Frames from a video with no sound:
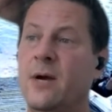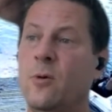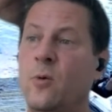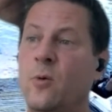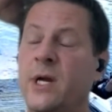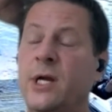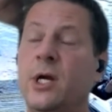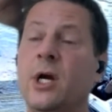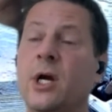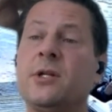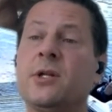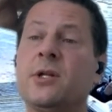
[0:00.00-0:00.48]

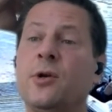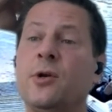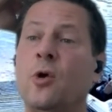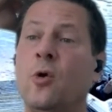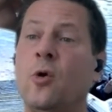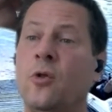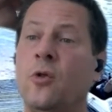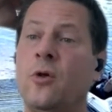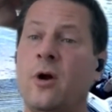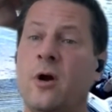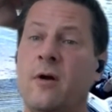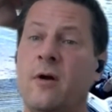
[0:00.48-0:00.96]
we got to
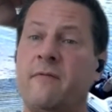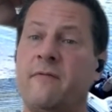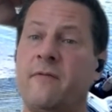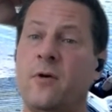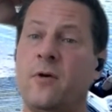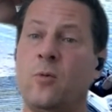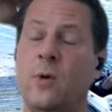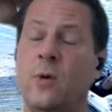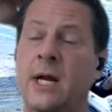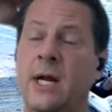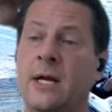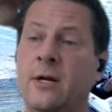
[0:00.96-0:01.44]
know the
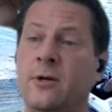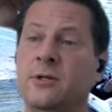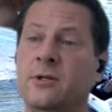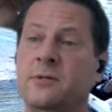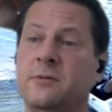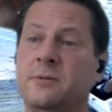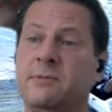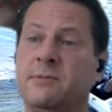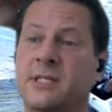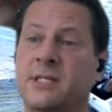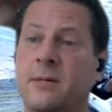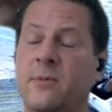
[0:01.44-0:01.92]
Hartford
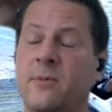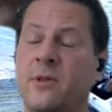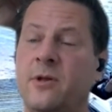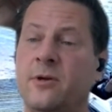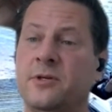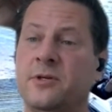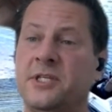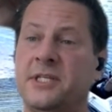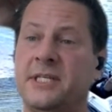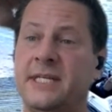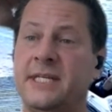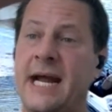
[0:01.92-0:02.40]
Whalers, some of
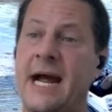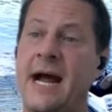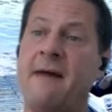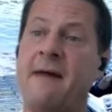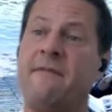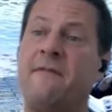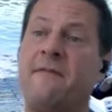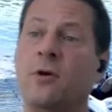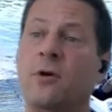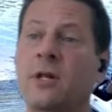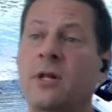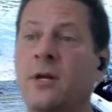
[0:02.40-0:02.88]
their
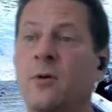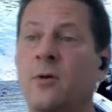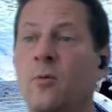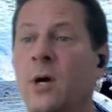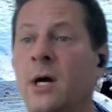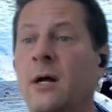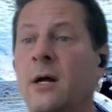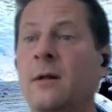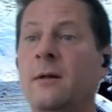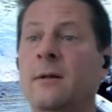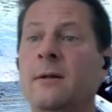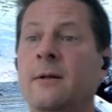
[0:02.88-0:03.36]
staff really
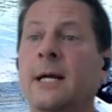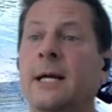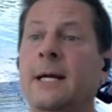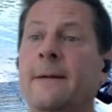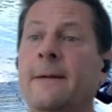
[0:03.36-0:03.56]
well.